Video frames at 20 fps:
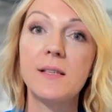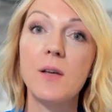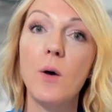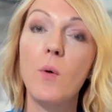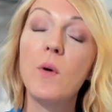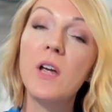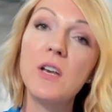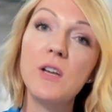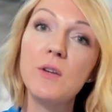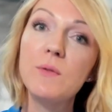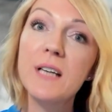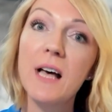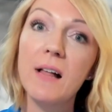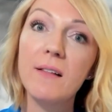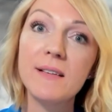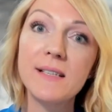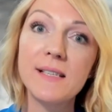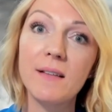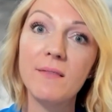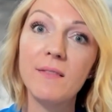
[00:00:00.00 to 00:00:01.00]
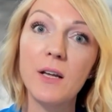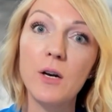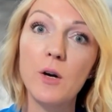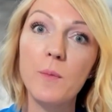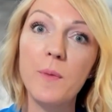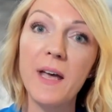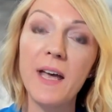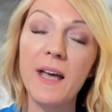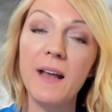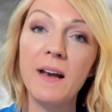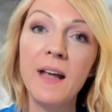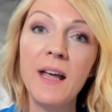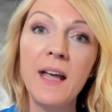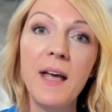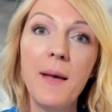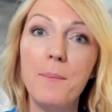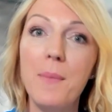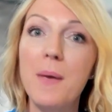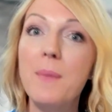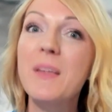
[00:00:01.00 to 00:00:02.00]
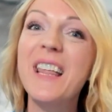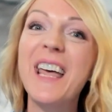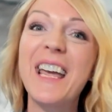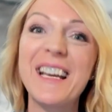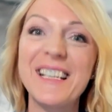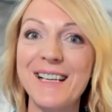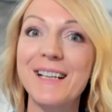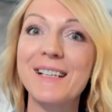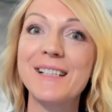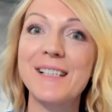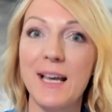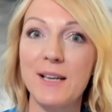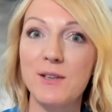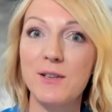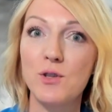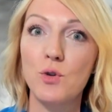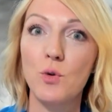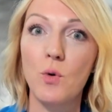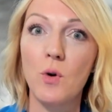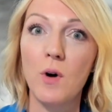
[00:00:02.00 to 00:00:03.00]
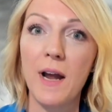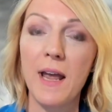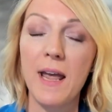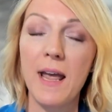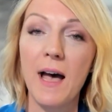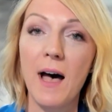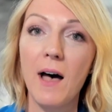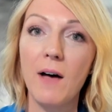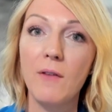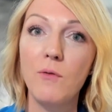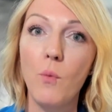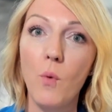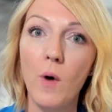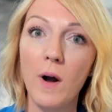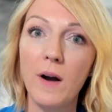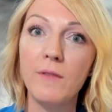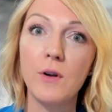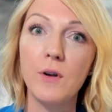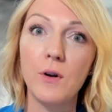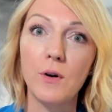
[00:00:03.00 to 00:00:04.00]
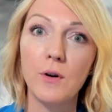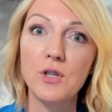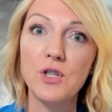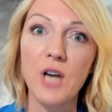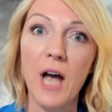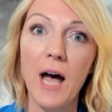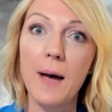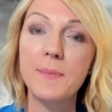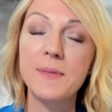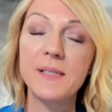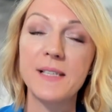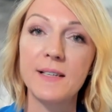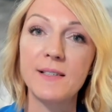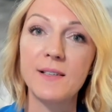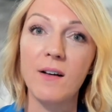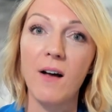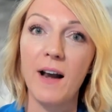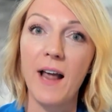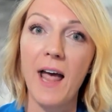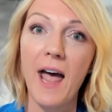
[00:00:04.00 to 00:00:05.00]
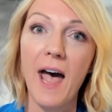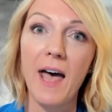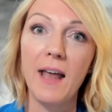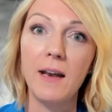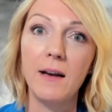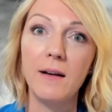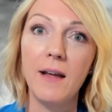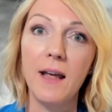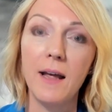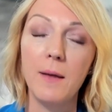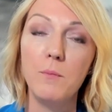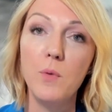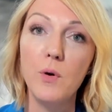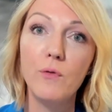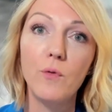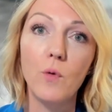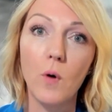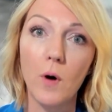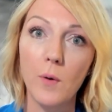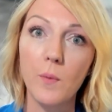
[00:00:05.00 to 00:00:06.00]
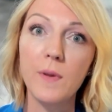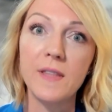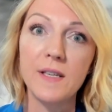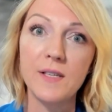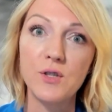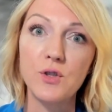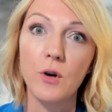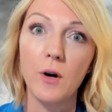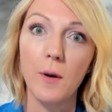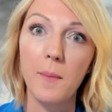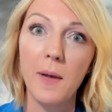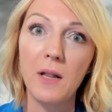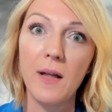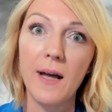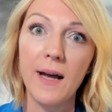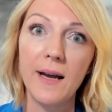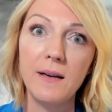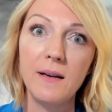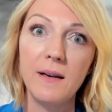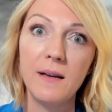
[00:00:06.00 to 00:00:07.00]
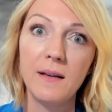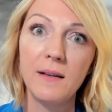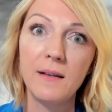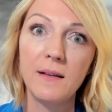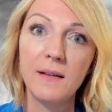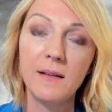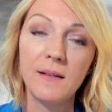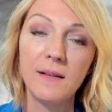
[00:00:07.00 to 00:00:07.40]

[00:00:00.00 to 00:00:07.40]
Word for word: So, can you tell us a little bit, maybe like a success story of one of your shops that's gone ahead and, and moved forward with this Duramill line?